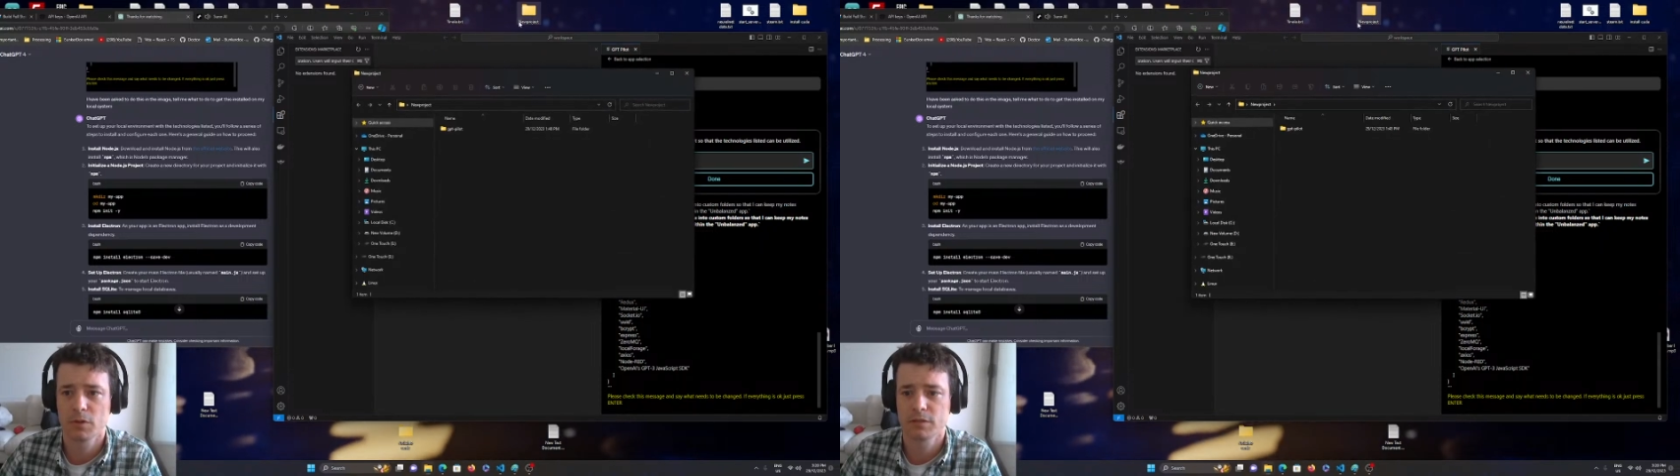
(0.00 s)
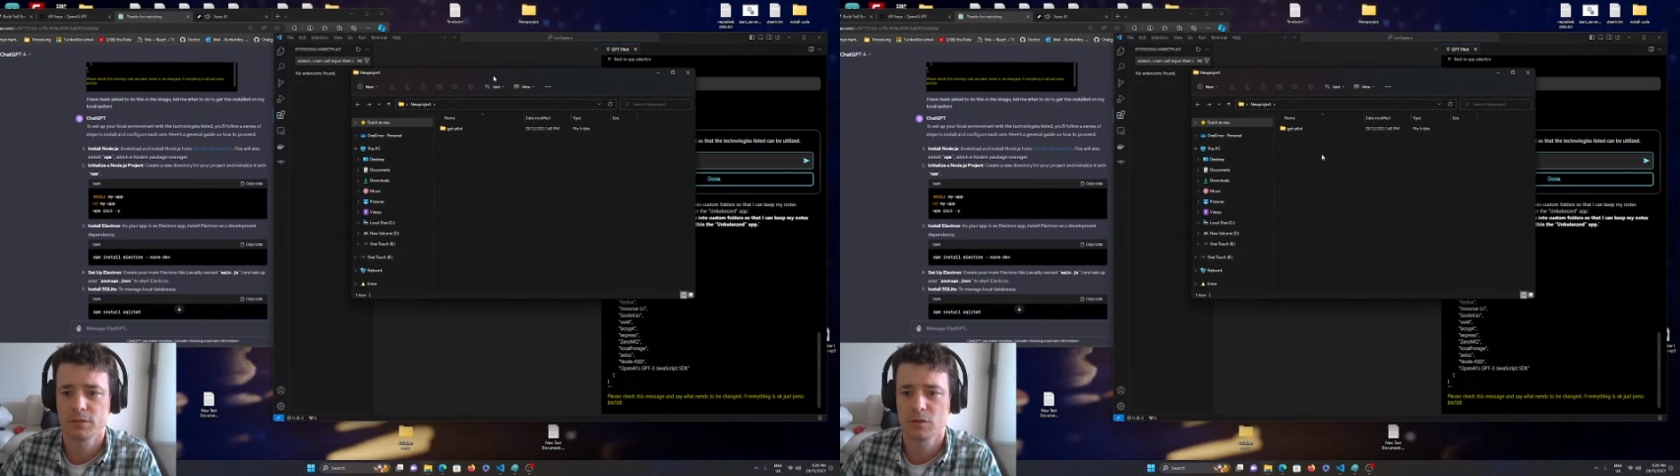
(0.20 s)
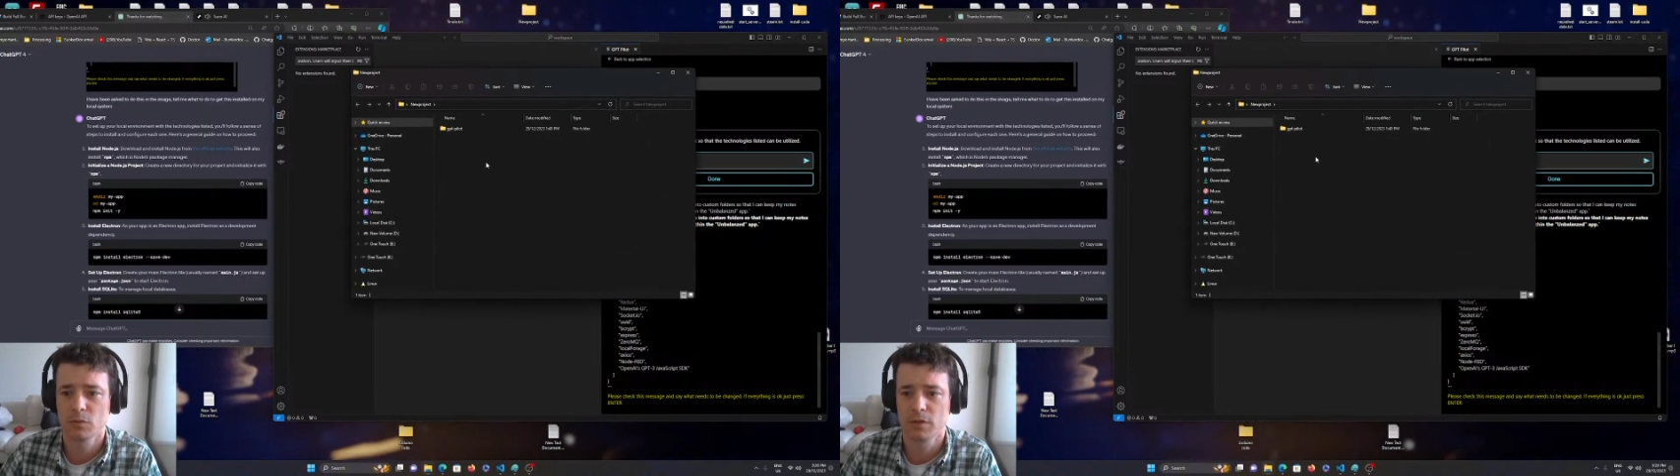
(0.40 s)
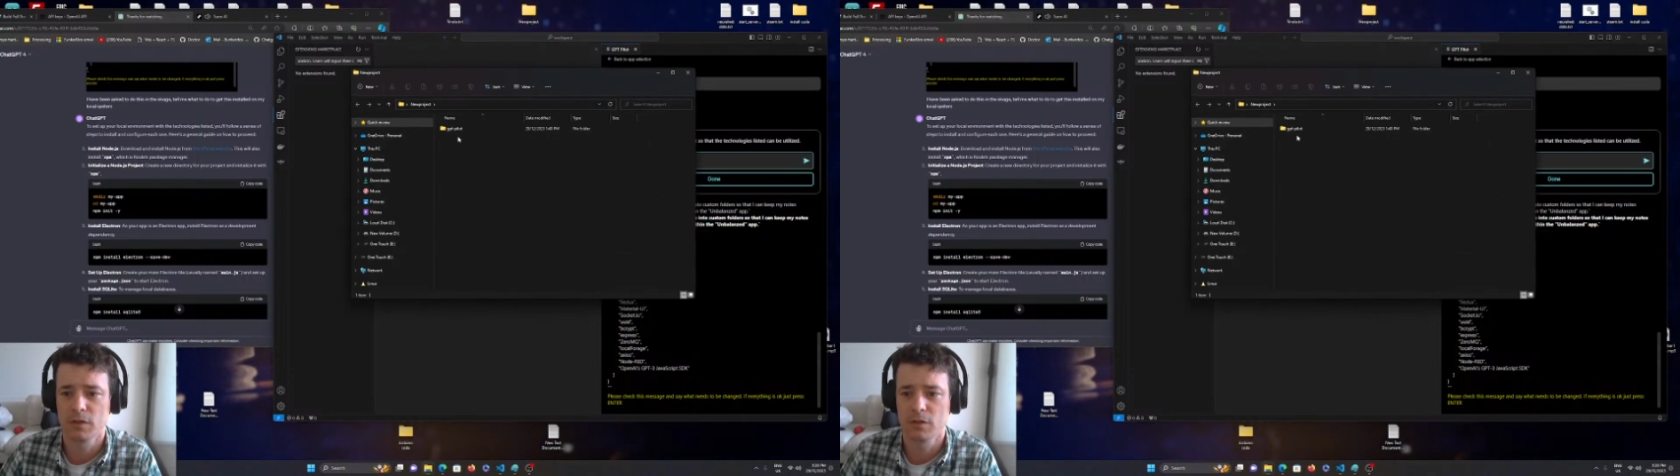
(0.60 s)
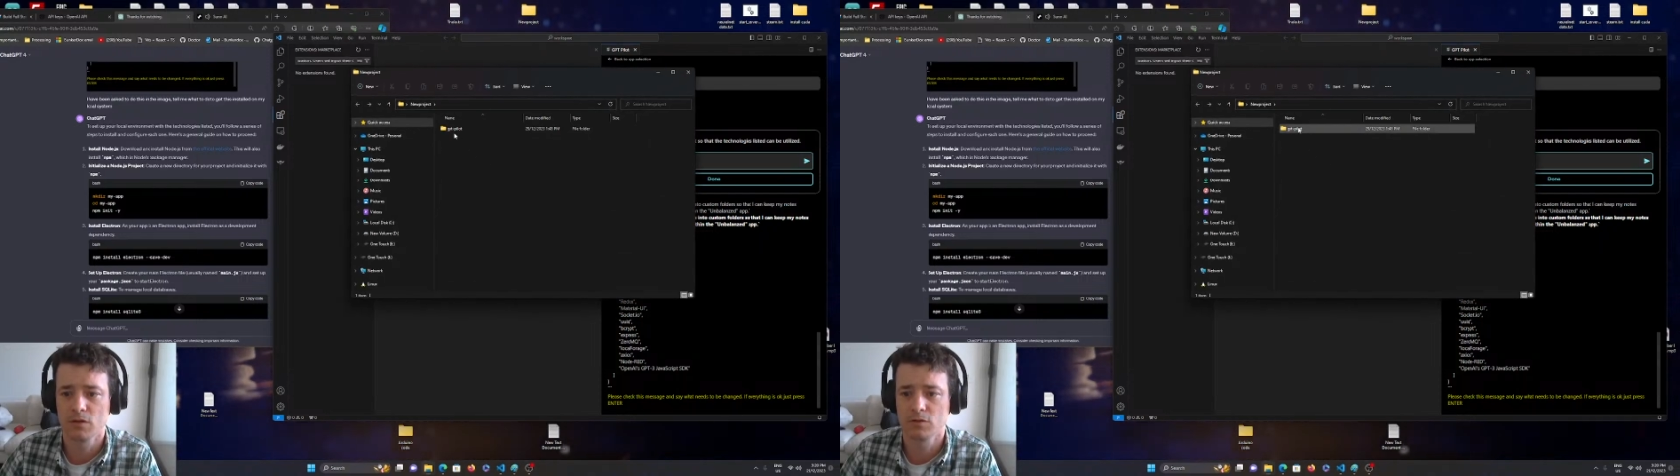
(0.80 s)
let's go in
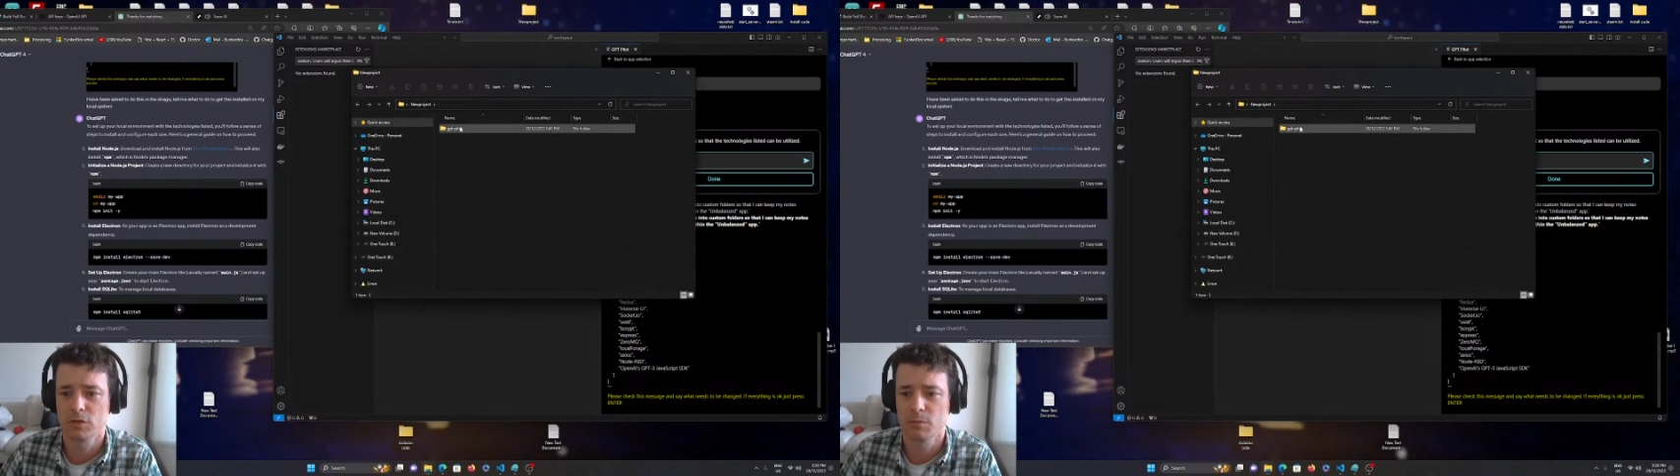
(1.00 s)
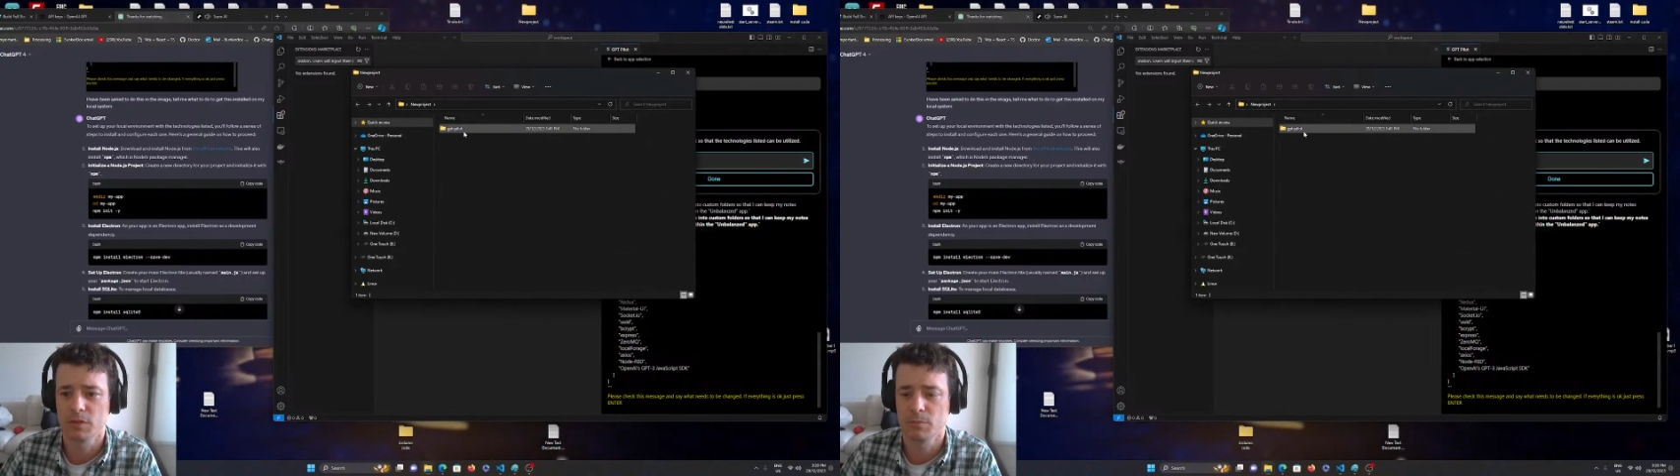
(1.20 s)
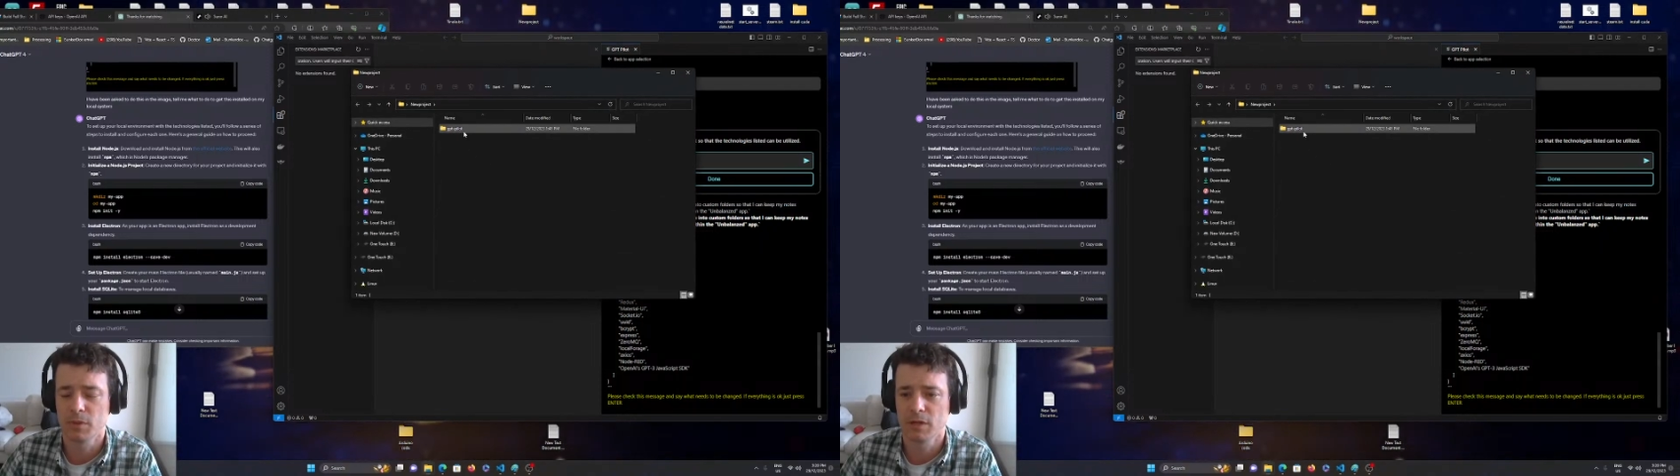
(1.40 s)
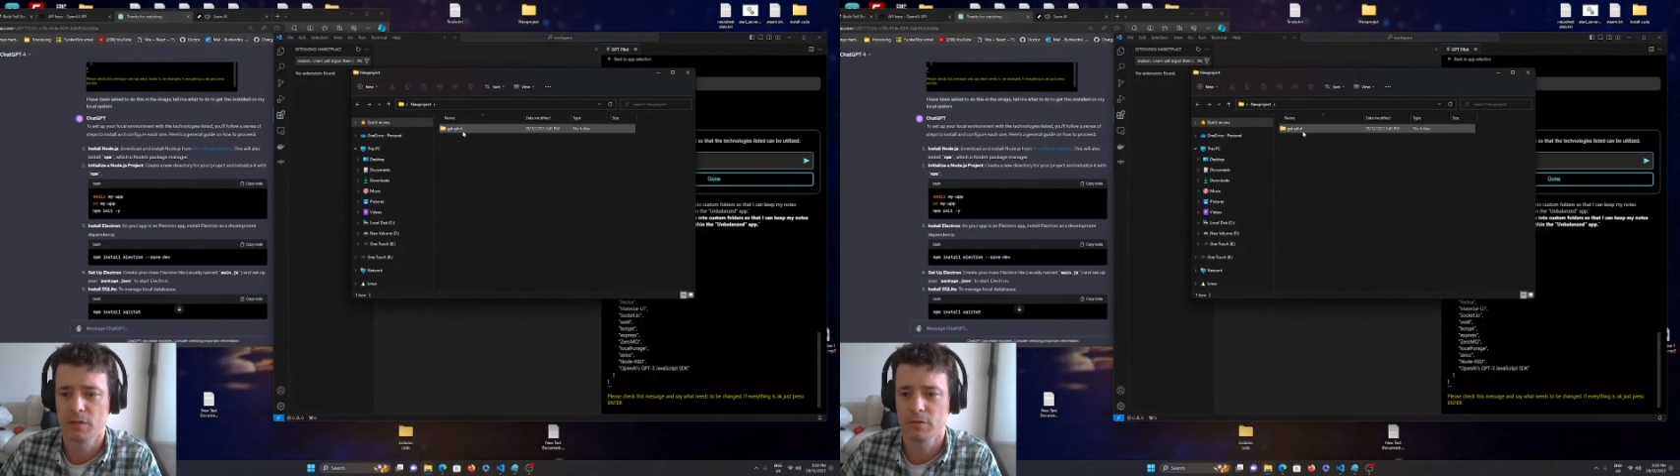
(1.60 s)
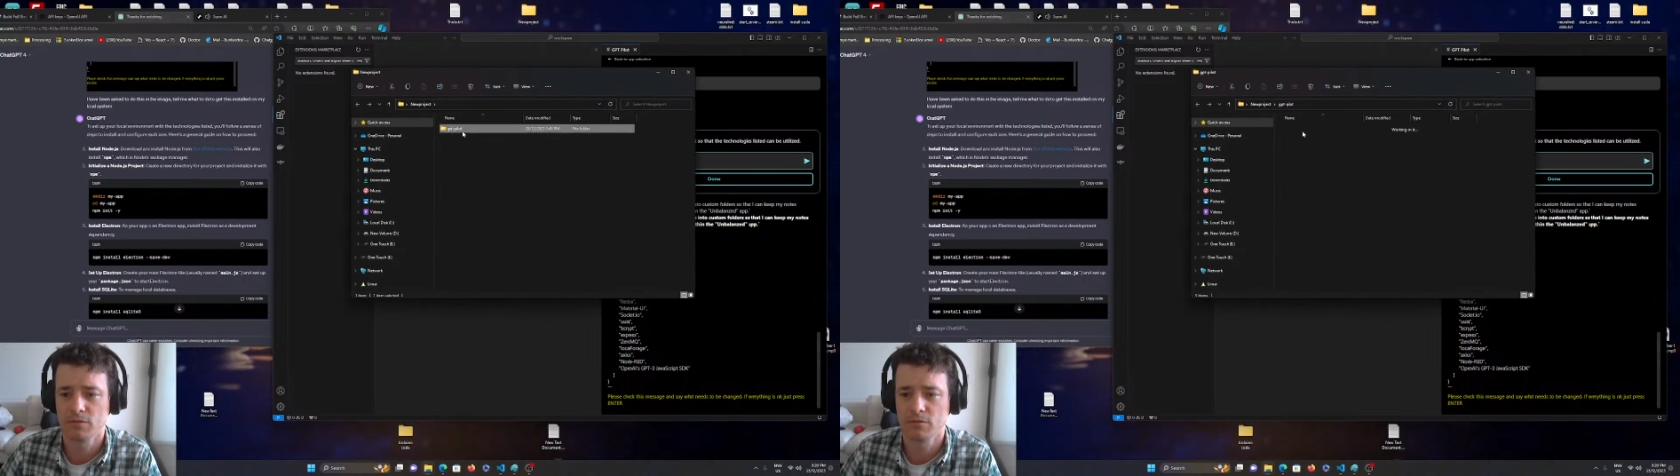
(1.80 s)
here. Oh, GPT Pilot.